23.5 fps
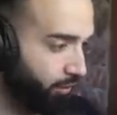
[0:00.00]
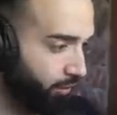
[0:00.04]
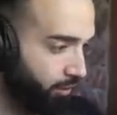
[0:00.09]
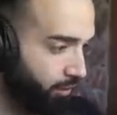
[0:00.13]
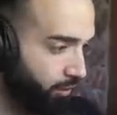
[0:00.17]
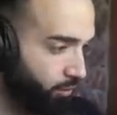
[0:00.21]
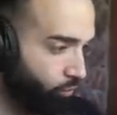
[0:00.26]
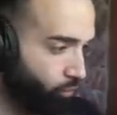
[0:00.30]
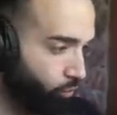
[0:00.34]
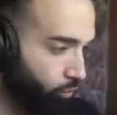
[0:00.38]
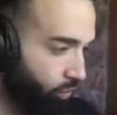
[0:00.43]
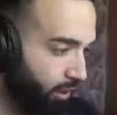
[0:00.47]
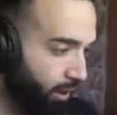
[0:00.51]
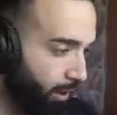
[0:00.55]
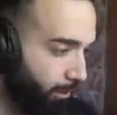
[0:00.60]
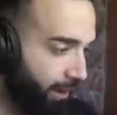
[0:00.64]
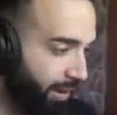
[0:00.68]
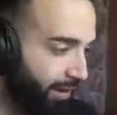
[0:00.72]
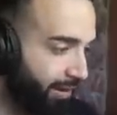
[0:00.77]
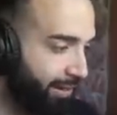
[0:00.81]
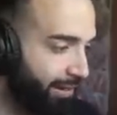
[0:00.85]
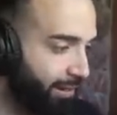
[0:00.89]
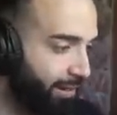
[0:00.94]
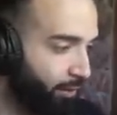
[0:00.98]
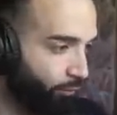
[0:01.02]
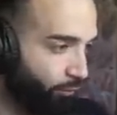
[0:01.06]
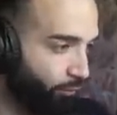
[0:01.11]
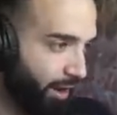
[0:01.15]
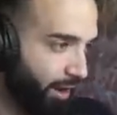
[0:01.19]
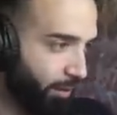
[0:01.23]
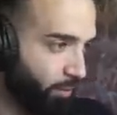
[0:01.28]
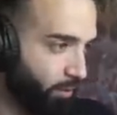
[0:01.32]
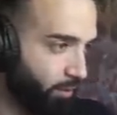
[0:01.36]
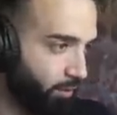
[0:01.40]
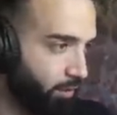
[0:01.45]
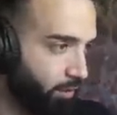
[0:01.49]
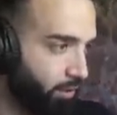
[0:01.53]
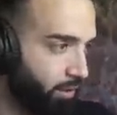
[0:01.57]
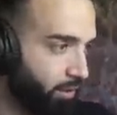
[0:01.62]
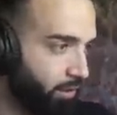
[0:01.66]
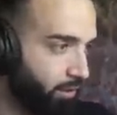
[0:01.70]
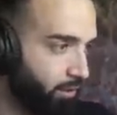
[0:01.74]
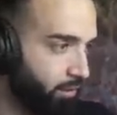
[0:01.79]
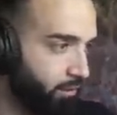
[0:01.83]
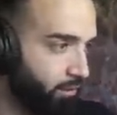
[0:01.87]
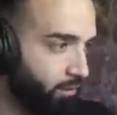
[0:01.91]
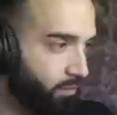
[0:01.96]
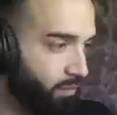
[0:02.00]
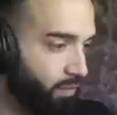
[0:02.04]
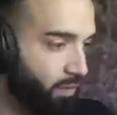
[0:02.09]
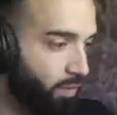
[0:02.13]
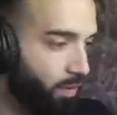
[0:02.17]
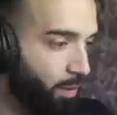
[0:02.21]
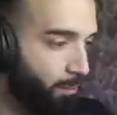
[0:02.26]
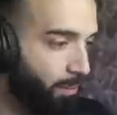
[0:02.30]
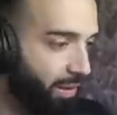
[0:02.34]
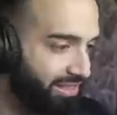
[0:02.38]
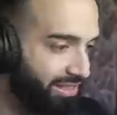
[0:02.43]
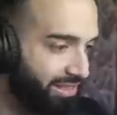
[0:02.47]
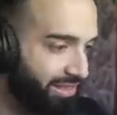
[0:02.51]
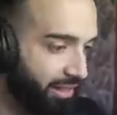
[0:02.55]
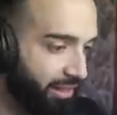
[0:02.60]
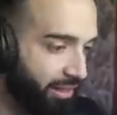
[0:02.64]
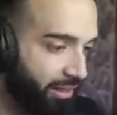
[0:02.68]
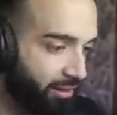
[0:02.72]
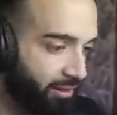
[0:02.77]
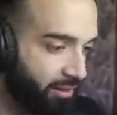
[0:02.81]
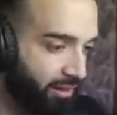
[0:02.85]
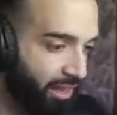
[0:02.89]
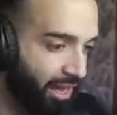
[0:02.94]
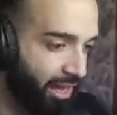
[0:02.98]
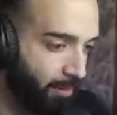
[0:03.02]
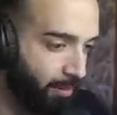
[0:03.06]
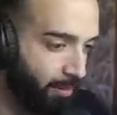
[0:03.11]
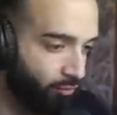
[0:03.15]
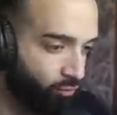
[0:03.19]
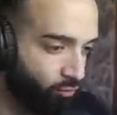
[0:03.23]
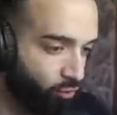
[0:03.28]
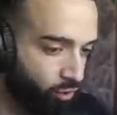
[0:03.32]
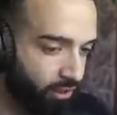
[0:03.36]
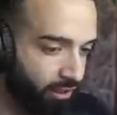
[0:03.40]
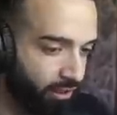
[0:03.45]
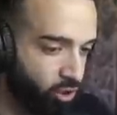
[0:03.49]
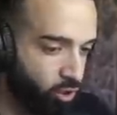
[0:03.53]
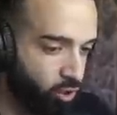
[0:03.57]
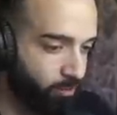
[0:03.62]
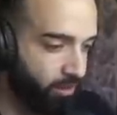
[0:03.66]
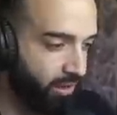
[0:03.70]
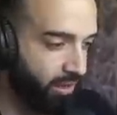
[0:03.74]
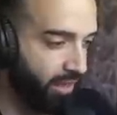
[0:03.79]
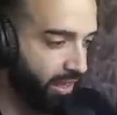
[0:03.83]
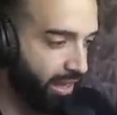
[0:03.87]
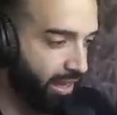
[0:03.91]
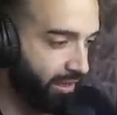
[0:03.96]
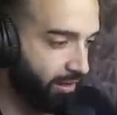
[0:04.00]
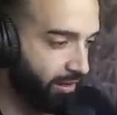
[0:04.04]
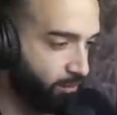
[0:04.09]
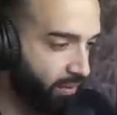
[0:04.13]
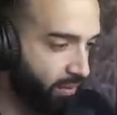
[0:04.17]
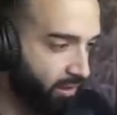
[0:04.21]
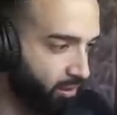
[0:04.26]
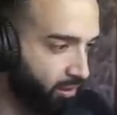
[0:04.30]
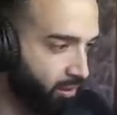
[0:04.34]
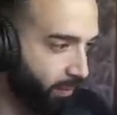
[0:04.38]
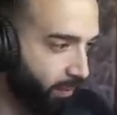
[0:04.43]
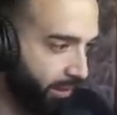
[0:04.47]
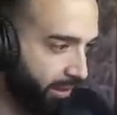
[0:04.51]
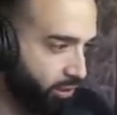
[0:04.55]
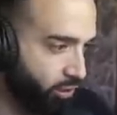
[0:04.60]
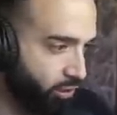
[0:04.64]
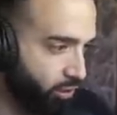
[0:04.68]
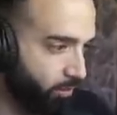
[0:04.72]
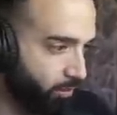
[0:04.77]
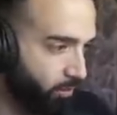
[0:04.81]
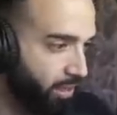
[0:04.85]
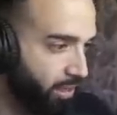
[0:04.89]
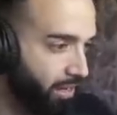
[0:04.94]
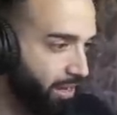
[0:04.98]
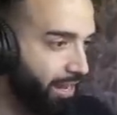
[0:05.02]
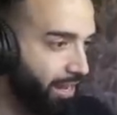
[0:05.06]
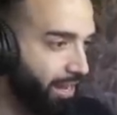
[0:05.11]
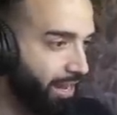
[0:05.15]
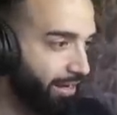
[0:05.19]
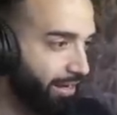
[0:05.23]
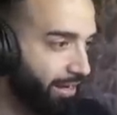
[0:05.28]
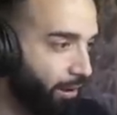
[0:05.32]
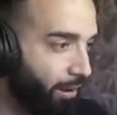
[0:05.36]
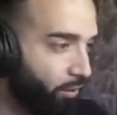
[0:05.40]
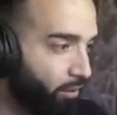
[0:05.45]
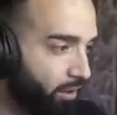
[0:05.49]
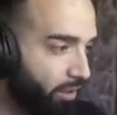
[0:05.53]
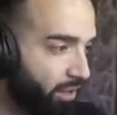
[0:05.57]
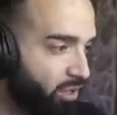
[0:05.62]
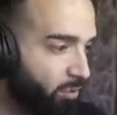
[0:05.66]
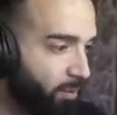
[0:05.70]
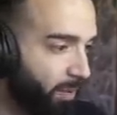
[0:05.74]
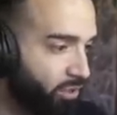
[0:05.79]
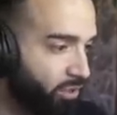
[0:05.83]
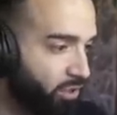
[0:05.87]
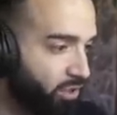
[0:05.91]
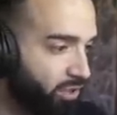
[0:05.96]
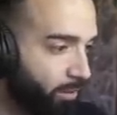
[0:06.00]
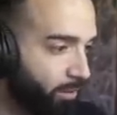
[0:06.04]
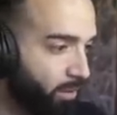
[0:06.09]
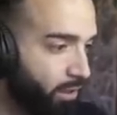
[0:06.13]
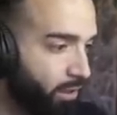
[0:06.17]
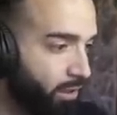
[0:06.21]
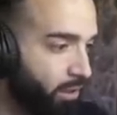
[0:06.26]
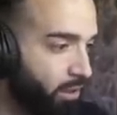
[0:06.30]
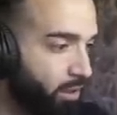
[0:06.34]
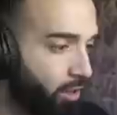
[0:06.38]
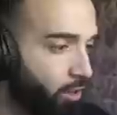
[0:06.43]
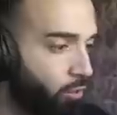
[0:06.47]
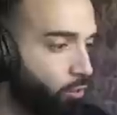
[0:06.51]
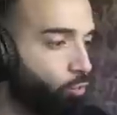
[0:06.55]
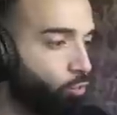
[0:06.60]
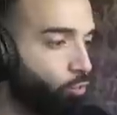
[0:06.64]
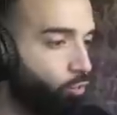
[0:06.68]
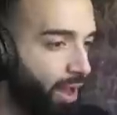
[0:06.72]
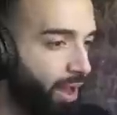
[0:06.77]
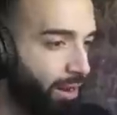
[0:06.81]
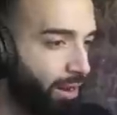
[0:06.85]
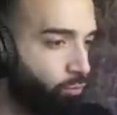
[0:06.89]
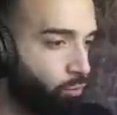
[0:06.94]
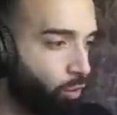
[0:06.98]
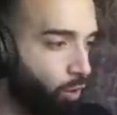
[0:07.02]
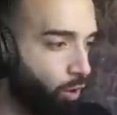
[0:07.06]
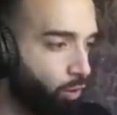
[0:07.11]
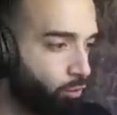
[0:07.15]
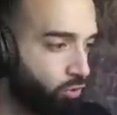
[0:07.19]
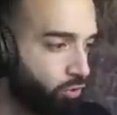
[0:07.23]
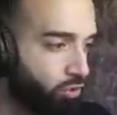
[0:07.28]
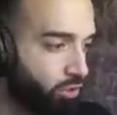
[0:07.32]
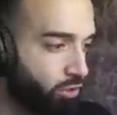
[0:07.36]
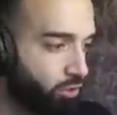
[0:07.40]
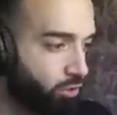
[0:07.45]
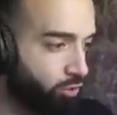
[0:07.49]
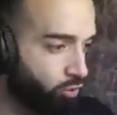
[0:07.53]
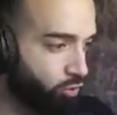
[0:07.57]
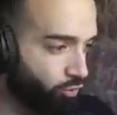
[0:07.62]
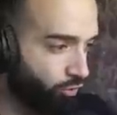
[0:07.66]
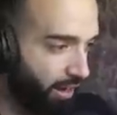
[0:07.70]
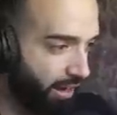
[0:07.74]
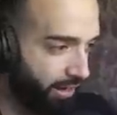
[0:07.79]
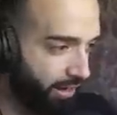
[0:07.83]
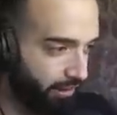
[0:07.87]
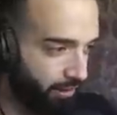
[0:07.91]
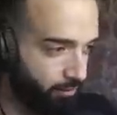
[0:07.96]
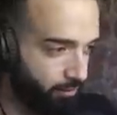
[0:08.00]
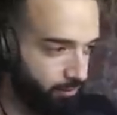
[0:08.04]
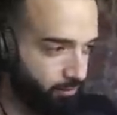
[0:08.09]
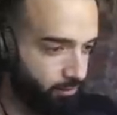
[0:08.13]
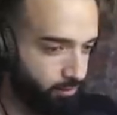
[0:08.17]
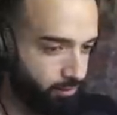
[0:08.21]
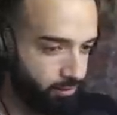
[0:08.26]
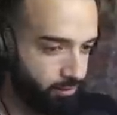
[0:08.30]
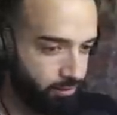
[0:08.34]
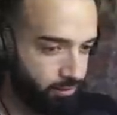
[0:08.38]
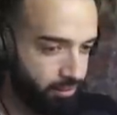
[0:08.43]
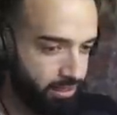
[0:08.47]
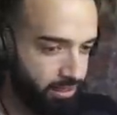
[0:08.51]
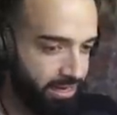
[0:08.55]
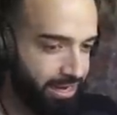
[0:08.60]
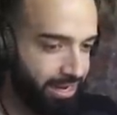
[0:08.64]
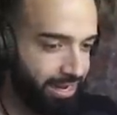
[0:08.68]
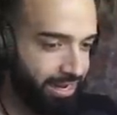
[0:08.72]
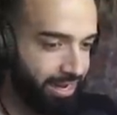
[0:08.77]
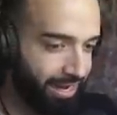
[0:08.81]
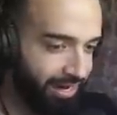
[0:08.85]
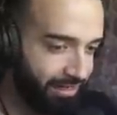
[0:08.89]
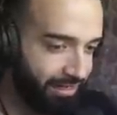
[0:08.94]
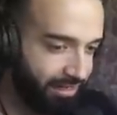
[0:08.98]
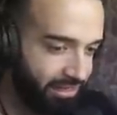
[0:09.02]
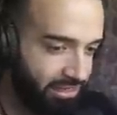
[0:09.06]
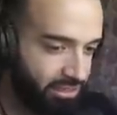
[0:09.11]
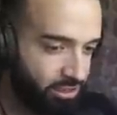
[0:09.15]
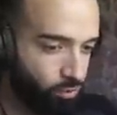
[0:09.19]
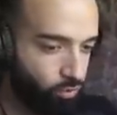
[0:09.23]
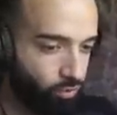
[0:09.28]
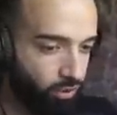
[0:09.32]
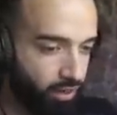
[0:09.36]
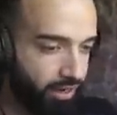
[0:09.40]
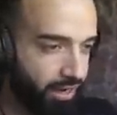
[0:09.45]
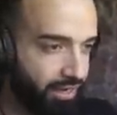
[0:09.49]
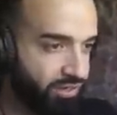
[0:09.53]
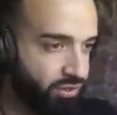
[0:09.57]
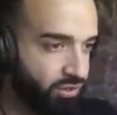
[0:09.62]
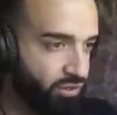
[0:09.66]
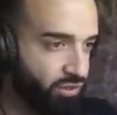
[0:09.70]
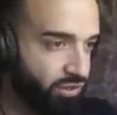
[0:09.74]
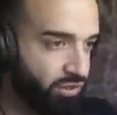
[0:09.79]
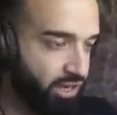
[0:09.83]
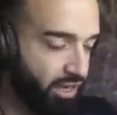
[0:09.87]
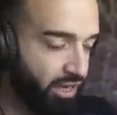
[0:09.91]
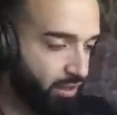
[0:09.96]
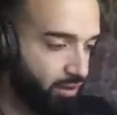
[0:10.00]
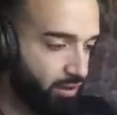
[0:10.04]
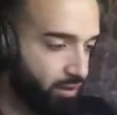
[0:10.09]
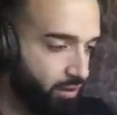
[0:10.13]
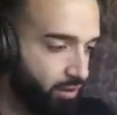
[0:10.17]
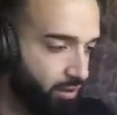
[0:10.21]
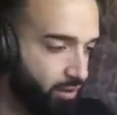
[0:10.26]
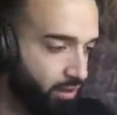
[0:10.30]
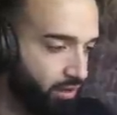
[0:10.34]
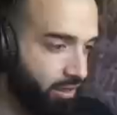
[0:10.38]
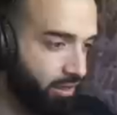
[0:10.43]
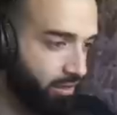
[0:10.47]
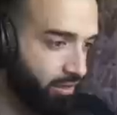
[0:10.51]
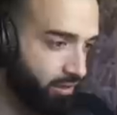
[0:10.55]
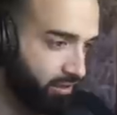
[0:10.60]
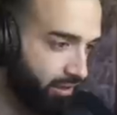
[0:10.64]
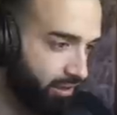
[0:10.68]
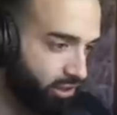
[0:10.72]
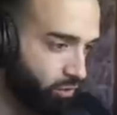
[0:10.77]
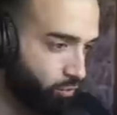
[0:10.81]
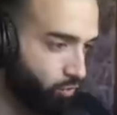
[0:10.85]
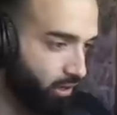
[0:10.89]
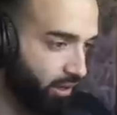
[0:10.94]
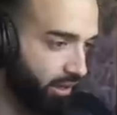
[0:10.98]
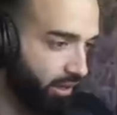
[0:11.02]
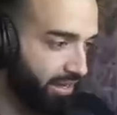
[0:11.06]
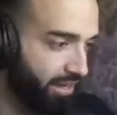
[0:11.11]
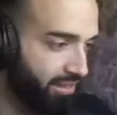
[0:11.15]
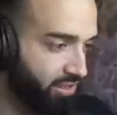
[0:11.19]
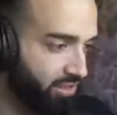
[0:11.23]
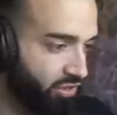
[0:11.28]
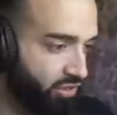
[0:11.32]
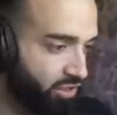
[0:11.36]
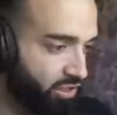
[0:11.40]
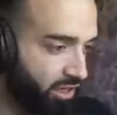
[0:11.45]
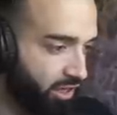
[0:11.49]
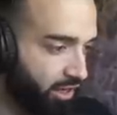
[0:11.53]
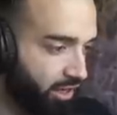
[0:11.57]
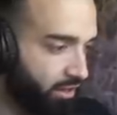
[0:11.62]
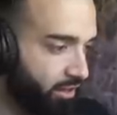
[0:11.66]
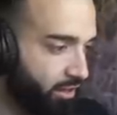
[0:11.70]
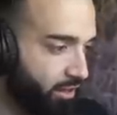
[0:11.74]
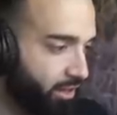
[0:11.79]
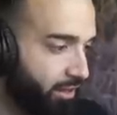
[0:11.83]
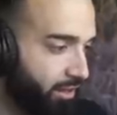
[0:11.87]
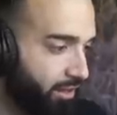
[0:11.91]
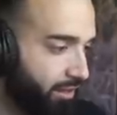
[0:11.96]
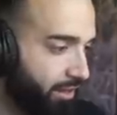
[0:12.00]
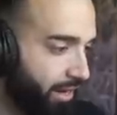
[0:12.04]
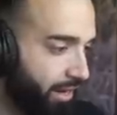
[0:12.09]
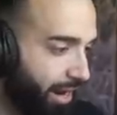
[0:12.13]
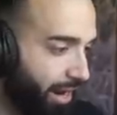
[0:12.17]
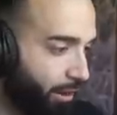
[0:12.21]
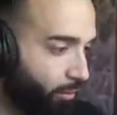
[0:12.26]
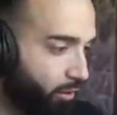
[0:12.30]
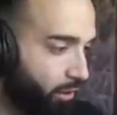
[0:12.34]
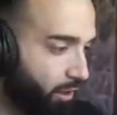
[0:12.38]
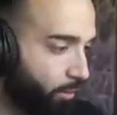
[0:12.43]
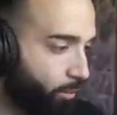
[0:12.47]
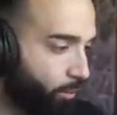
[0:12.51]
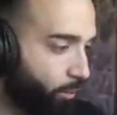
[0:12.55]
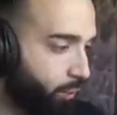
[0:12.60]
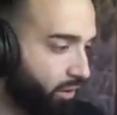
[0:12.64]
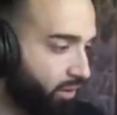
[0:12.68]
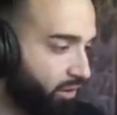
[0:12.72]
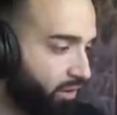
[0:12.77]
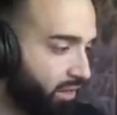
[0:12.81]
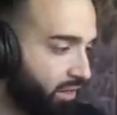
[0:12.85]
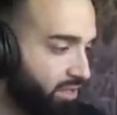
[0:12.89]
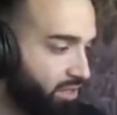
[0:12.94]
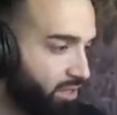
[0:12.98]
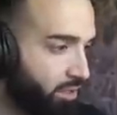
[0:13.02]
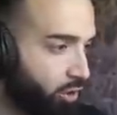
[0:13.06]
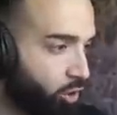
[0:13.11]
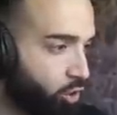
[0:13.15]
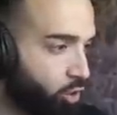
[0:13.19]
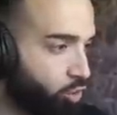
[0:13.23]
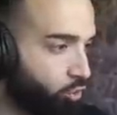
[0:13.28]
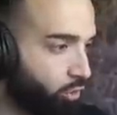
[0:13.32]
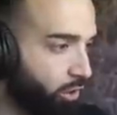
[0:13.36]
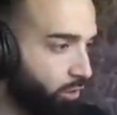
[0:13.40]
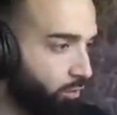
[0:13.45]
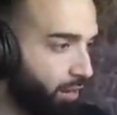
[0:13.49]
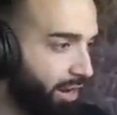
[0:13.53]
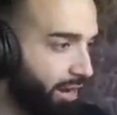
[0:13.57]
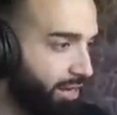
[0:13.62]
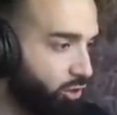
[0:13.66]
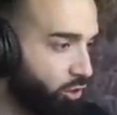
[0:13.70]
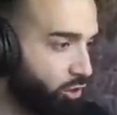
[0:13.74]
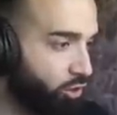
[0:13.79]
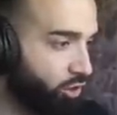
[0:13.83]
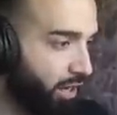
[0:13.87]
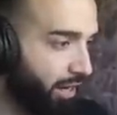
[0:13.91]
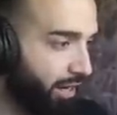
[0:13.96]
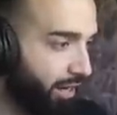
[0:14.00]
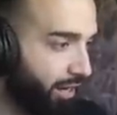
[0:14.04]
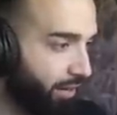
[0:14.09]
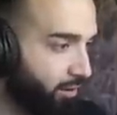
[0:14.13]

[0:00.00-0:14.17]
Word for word: We're gonna make needle fiber. The best link in the game after Electrumite and Beyond the Pendulum. And now we're gonna special summon Red Rose Dragon. And this is where it gets insane. This is where it gets insane. Now we're gonna put these into shooting riser dragon.